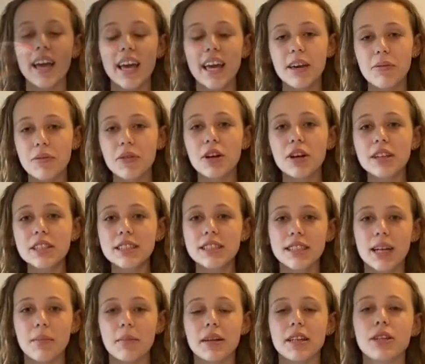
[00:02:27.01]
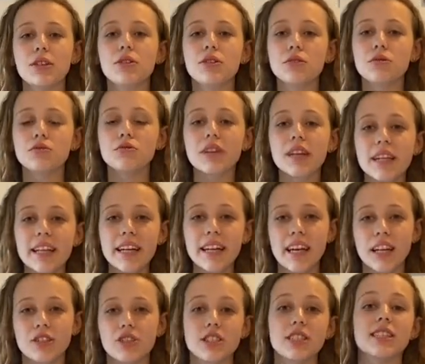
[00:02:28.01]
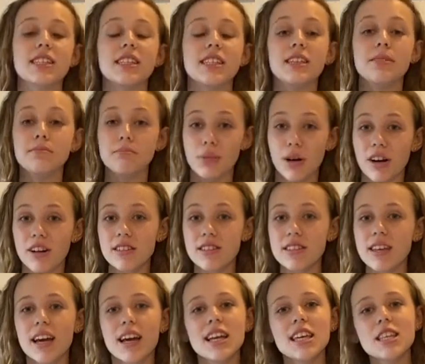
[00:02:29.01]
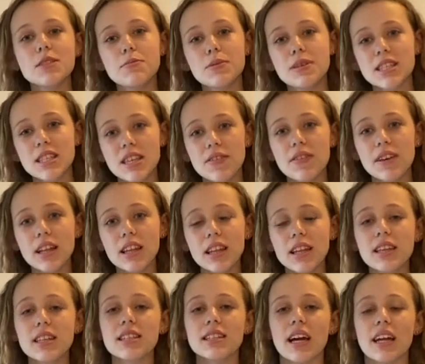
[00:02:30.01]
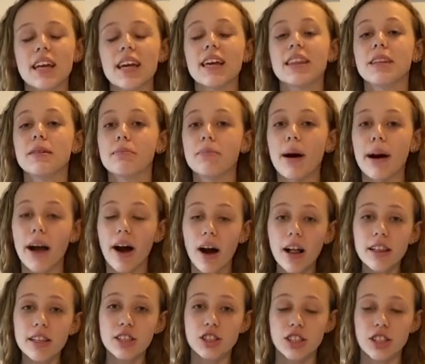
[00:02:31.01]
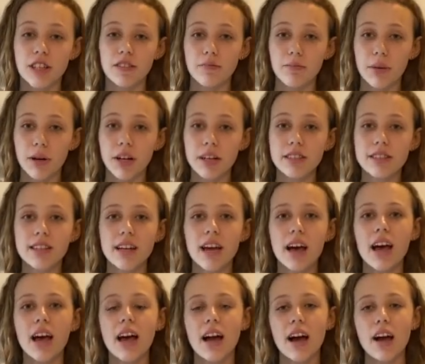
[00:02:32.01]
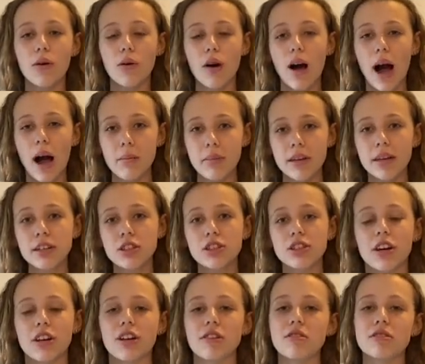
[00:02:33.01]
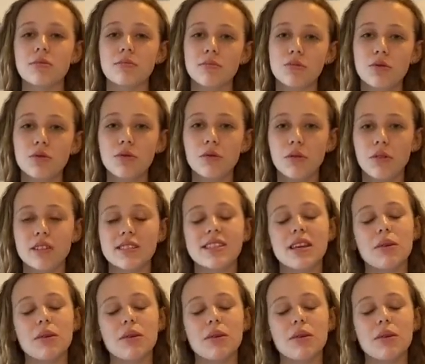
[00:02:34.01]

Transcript: If you're somebody who's really interested in birds, specifically studying the biology of birds, I'm going to show you some tools